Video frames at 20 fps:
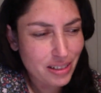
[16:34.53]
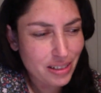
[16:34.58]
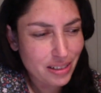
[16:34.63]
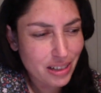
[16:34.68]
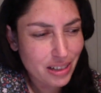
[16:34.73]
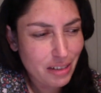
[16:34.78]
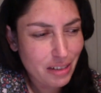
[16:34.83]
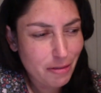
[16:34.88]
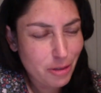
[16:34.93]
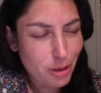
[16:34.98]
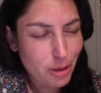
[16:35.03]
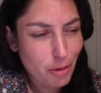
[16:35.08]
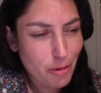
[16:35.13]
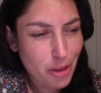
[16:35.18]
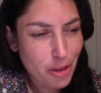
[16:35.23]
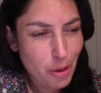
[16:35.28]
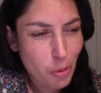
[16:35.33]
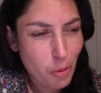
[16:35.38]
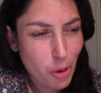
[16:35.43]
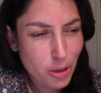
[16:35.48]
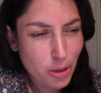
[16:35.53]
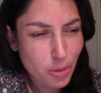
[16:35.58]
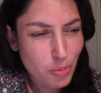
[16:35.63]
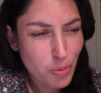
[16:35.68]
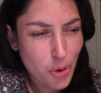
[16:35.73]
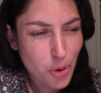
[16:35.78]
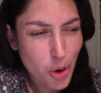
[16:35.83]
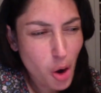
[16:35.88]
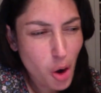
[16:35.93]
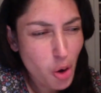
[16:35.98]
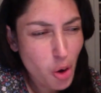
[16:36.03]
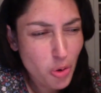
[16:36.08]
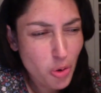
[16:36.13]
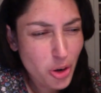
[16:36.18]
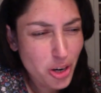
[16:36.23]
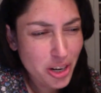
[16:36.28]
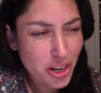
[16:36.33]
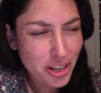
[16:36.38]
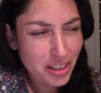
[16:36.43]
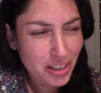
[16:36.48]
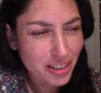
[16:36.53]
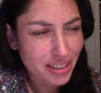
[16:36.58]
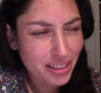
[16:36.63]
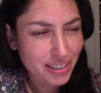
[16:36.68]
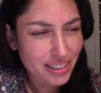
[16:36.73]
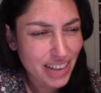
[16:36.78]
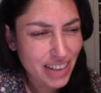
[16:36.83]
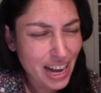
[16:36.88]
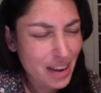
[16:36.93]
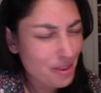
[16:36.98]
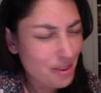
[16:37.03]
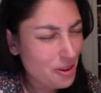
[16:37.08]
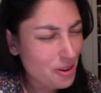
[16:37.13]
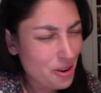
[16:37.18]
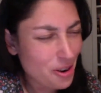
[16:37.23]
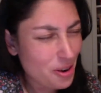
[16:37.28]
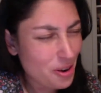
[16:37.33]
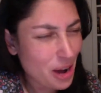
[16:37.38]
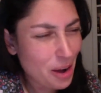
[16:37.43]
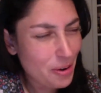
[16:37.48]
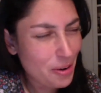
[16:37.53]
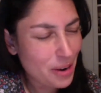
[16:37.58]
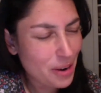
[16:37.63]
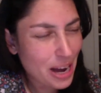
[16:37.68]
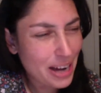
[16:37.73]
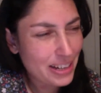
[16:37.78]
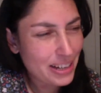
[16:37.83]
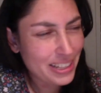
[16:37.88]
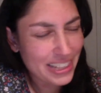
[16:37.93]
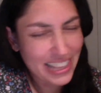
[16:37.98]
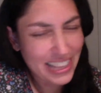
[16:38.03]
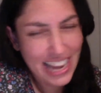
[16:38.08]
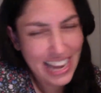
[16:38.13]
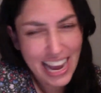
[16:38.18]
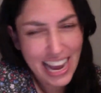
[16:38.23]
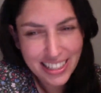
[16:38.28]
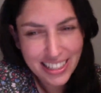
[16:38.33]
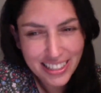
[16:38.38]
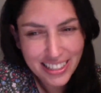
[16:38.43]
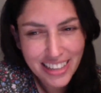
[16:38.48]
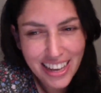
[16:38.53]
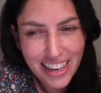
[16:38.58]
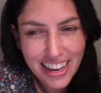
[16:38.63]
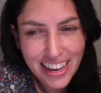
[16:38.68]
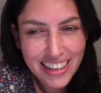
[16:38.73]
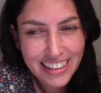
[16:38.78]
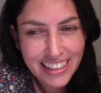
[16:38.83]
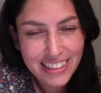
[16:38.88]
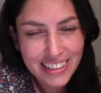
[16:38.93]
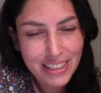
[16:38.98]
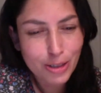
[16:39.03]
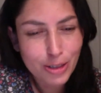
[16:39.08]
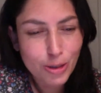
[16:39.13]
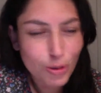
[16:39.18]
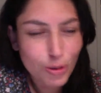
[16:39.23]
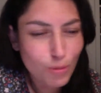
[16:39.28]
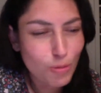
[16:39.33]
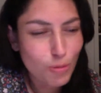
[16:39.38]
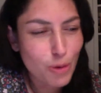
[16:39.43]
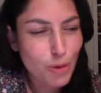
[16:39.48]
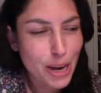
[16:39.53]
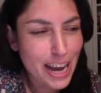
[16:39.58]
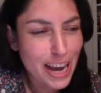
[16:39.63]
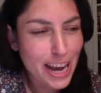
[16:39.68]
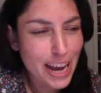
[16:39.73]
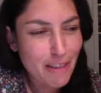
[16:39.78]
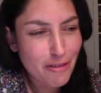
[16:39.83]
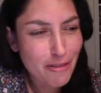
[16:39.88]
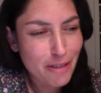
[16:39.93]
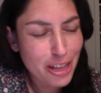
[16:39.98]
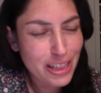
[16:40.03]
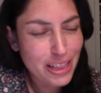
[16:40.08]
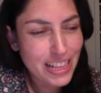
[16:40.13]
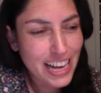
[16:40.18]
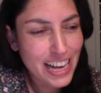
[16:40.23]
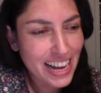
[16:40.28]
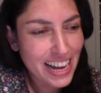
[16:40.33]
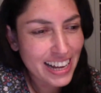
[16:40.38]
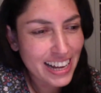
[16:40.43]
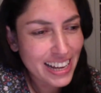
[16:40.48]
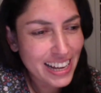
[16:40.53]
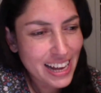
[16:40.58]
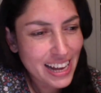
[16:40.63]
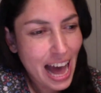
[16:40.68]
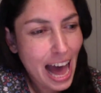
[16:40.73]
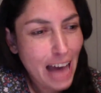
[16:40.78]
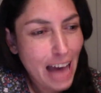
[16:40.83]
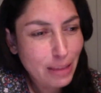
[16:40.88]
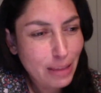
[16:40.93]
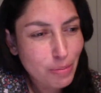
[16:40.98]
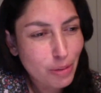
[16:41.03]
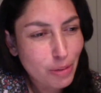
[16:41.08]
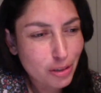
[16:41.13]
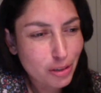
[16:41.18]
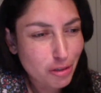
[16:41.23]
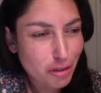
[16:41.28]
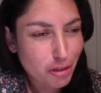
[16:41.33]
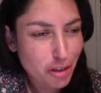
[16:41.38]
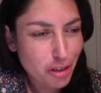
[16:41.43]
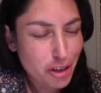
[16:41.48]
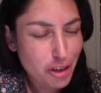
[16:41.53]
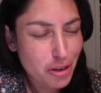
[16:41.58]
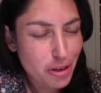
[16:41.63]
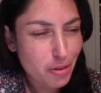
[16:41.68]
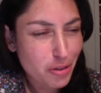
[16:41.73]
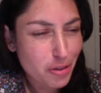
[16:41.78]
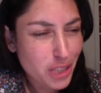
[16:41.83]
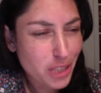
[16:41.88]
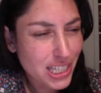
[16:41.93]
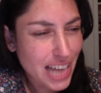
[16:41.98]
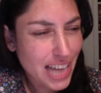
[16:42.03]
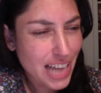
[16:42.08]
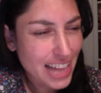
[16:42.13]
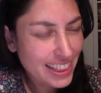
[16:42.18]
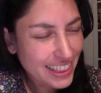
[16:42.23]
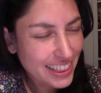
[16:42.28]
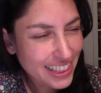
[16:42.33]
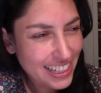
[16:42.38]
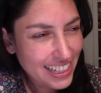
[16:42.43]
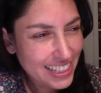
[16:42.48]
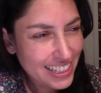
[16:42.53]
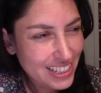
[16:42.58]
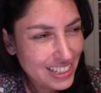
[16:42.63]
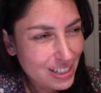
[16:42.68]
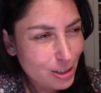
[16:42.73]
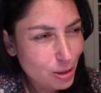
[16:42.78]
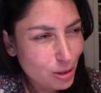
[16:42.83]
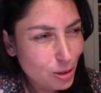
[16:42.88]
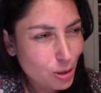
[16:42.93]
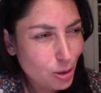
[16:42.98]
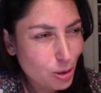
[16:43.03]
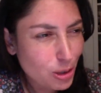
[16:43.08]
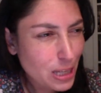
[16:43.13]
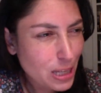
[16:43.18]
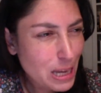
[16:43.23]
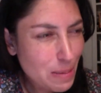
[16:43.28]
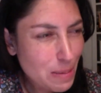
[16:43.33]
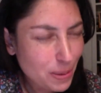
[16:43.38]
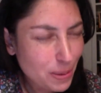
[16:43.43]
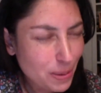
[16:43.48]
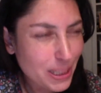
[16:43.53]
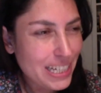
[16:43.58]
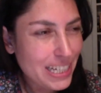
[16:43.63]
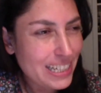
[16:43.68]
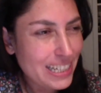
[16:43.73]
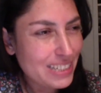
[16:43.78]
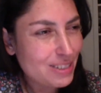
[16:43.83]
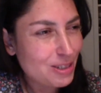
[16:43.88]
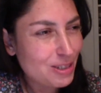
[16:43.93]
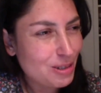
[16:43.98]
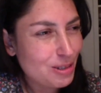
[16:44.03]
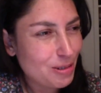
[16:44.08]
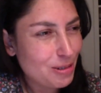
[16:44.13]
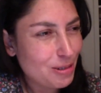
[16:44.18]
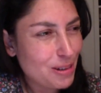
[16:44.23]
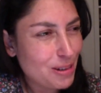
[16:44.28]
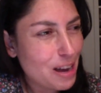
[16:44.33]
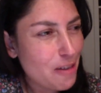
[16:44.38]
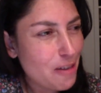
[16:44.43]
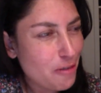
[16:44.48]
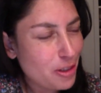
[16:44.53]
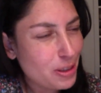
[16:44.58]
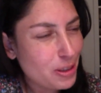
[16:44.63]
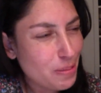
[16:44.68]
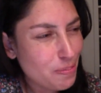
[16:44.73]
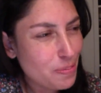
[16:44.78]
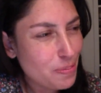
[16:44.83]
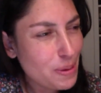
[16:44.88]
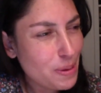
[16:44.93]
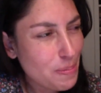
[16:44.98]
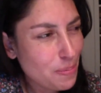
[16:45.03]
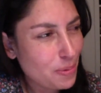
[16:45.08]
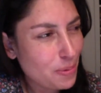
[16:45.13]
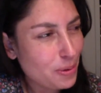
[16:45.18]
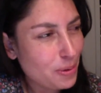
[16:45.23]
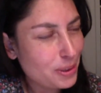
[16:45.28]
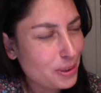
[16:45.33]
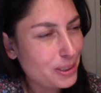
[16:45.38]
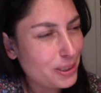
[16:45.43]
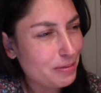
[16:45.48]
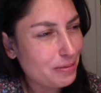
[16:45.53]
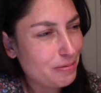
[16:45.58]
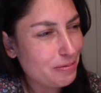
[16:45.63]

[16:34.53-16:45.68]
if something was broke. I don't know. And the next day in the subway, I feel a atmosphere of sadness so deeply. So I feel that people